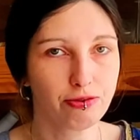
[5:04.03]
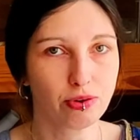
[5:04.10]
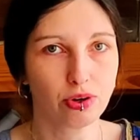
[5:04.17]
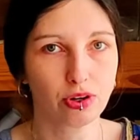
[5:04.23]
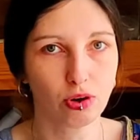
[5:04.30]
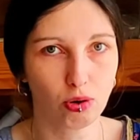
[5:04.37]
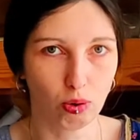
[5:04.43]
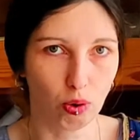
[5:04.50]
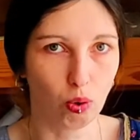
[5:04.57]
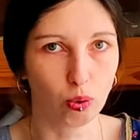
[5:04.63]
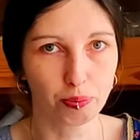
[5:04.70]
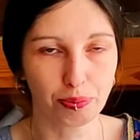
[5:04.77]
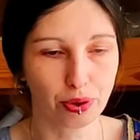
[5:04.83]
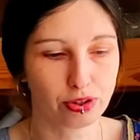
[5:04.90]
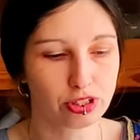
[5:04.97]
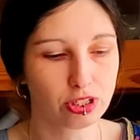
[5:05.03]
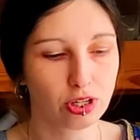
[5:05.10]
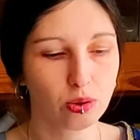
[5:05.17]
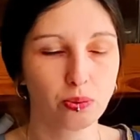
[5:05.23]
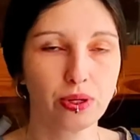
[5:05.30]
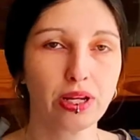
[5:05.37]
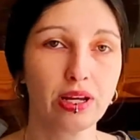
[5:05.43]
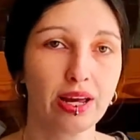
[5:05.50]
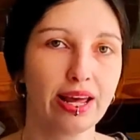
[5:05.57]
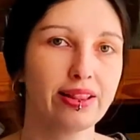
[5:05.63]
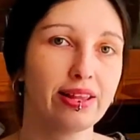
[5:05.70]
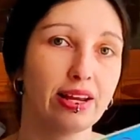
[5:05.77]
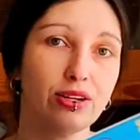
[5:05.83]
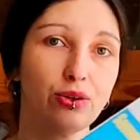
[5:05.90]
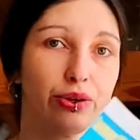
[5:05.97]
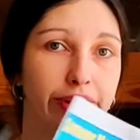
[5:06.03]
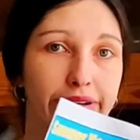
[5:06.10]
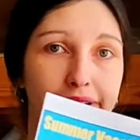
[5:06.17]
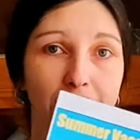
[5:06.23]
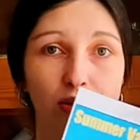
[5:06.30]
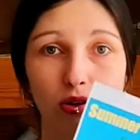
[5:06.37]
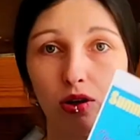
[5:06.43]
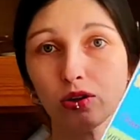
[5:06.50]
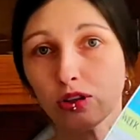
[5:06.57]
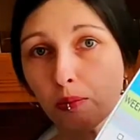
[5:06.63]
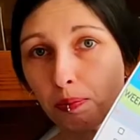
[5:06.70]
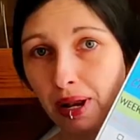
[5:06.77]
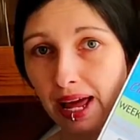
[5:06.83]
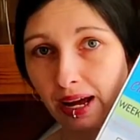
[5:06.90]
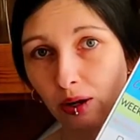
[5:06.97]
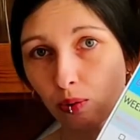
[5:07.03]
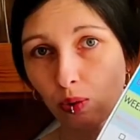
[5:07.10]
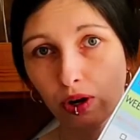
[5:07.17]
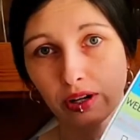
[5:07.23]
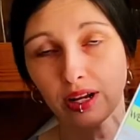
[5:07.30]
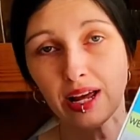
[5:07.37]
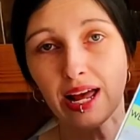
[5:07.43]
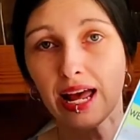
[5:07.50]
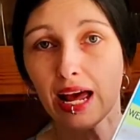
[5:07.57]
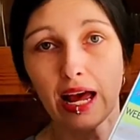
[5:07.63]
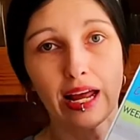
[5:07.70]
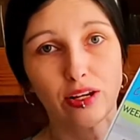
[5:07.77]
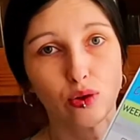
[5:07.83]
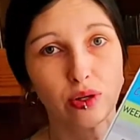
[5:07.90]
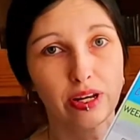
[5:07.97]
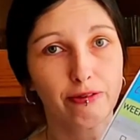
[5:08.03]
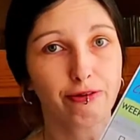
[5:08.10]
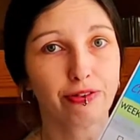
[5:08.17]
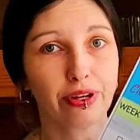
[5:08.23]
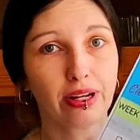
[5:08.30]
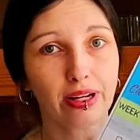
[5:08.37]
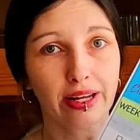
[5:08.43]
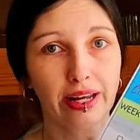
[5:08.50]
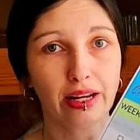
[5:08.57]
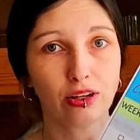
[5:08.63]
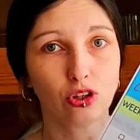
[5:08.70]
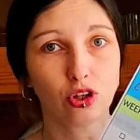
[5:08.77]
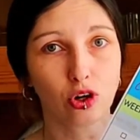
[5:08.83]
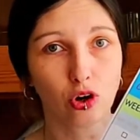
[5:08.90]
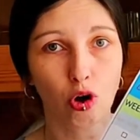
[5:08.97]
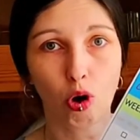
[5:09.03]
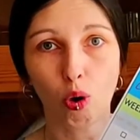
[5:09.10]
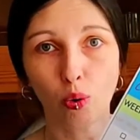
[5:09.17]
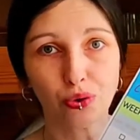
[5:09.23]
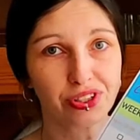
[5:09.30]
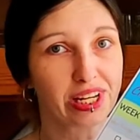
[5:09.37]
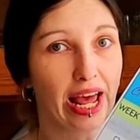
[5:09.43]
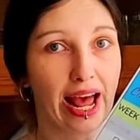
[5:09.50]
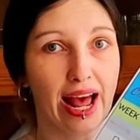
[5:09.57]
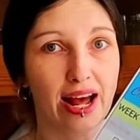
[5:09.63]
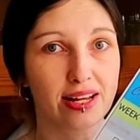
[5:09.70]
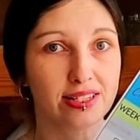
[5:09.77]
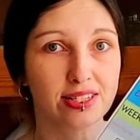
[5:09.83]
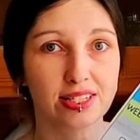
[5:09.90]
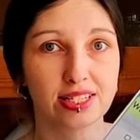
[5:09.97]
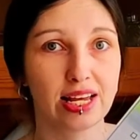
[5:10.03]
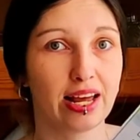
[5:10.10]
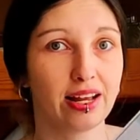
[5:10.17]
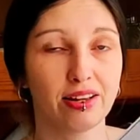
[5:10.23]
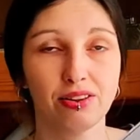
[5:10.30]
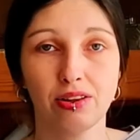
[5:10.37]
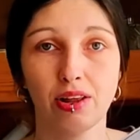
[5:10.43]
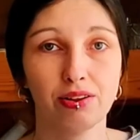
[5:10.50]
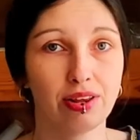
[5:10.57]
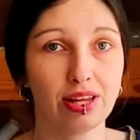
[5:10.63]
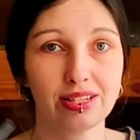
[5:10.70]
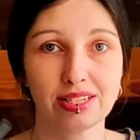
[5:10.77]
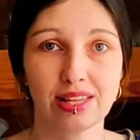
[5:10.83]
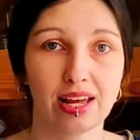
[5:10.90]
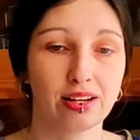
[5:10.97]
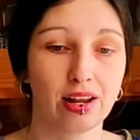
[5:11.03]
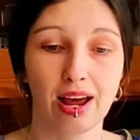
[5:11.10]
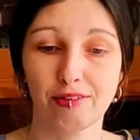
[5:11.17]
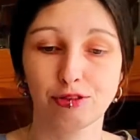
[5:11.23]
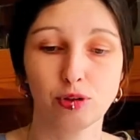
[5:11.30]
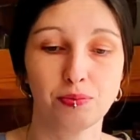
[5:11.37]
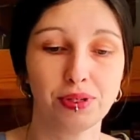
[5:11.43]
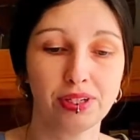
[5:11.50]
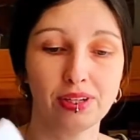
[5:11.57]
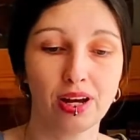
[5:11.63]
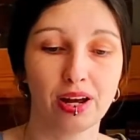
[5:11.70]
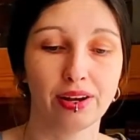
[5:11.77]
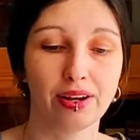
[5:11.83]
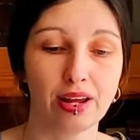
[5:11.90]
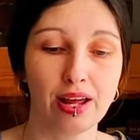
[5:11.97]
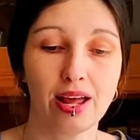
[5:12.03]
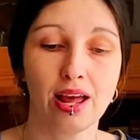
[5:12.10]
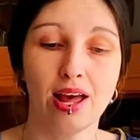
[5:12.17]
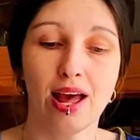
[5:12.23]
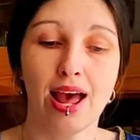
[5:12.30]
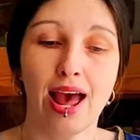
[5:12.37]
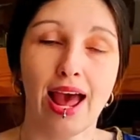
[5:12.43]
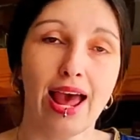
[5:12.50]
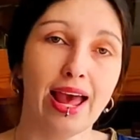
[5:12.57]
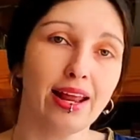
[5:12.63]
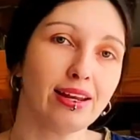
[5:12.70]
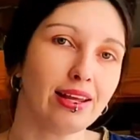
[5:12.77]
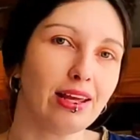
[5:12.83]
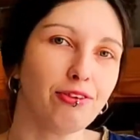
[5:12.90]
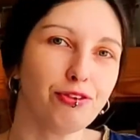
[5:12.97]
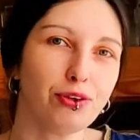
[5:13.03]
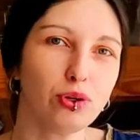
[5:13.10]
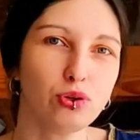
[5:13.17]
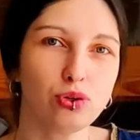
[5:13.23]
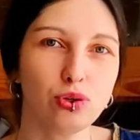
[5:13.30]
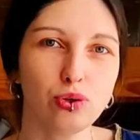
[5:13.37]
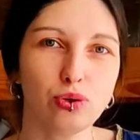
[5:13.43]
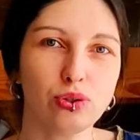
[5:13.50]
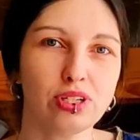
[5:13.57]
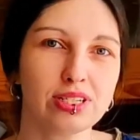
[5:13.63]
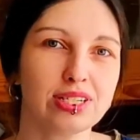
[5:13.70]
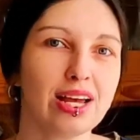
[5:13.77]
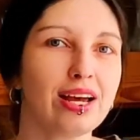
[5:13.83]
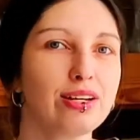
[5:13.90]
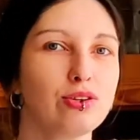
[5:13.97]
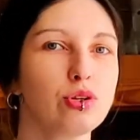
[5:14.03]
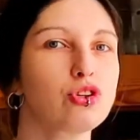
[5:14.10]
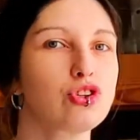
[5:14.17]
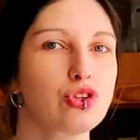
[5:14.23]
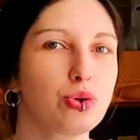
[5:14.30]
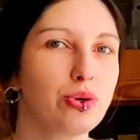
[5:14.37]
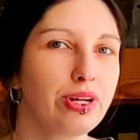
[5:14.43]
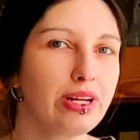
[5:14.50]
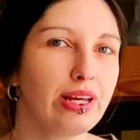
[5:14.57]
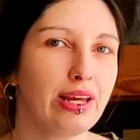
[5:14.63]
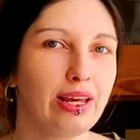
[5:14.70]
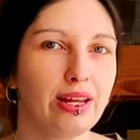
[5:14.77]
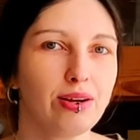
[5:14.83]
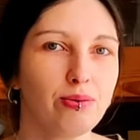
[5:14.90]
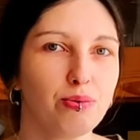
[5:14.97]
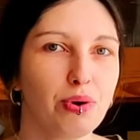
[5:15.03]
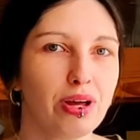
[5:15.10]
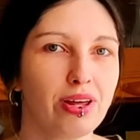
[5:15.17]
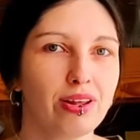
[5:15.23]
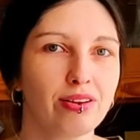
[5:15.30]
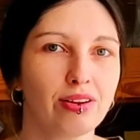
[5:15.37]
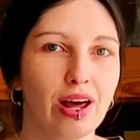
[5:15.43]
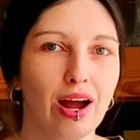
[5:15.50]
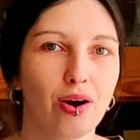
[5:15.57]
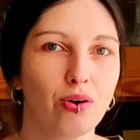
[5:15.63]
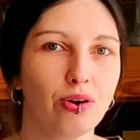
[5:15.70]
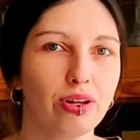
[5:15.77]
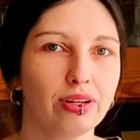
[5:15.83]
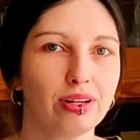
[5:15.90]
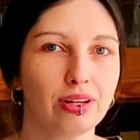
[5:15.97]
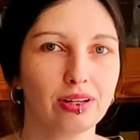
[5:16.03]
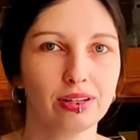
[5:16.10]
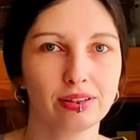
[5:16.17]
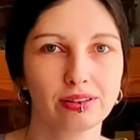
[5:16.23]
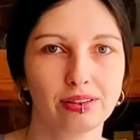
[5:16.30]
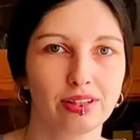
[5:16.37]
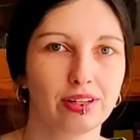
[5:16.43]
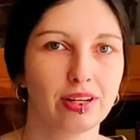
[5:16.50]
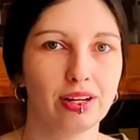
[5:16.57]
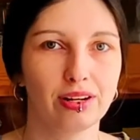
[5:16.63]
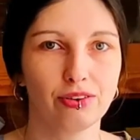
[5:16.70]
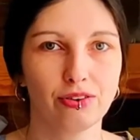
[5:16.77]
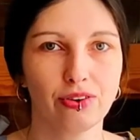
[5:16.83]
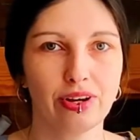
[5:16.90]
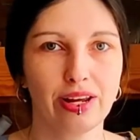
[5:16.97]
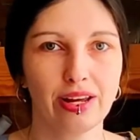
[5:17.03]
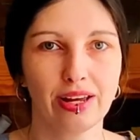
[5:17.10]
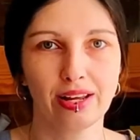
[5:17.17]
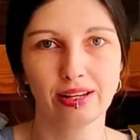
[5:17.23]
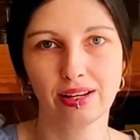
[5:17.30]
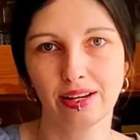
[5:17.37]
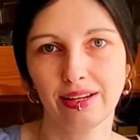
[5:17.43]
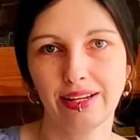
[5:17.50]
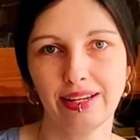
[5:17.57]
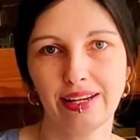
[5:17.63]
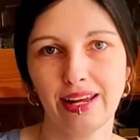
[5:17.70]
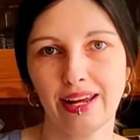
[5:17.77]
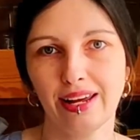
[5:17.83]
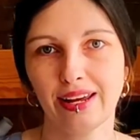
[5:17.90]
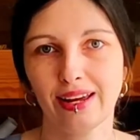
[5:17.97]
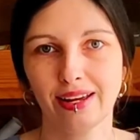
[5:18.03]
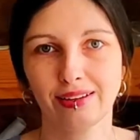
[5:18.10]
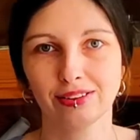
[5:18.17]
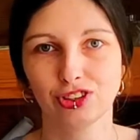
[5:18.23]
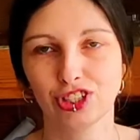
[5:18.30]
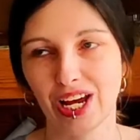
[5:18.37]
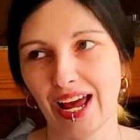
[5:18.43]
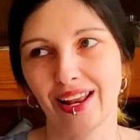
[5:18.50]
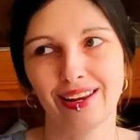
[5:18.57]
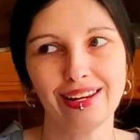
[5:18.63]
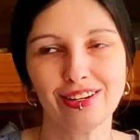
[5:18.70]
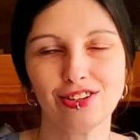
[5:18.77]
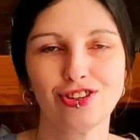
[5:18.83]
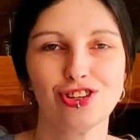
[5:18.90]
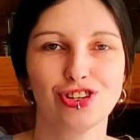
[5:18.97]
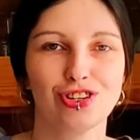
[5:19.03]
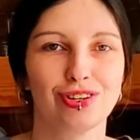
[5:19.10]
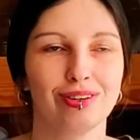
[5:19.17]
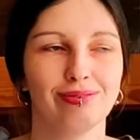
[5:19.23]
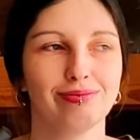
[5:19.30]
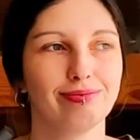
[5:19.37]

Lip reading: for your own personal week, and then you can download the blank one and you can fill in your own tasks and the things that have to be done. And if you do decide to join in with our little decluttering and cleaning challenge,